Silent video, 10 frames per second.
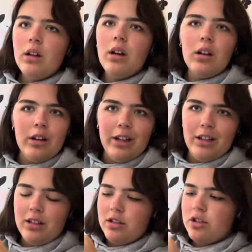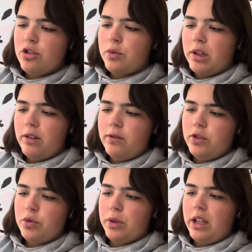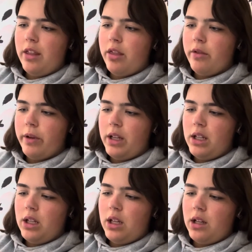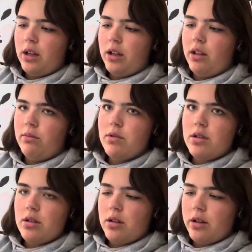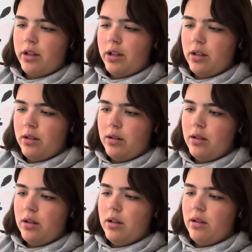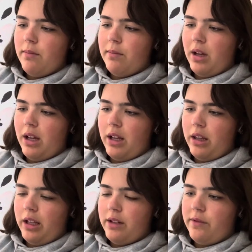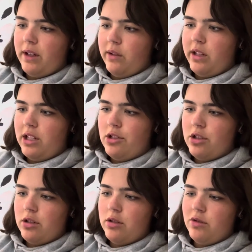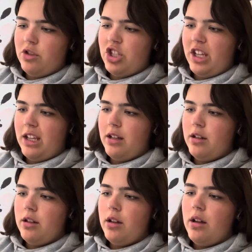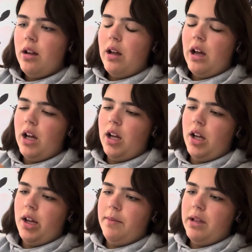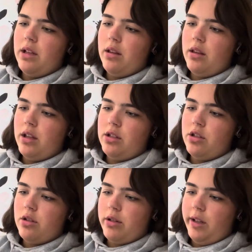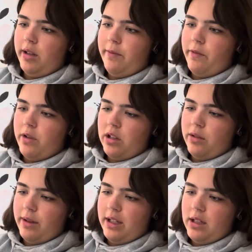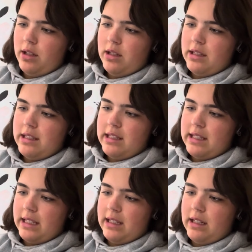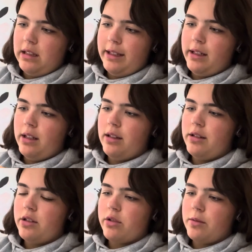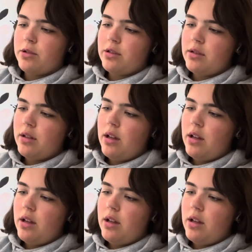All right, it is 12:23 and I am starting my like foundation chain. The tutorial I'm following, I'll link it in the description,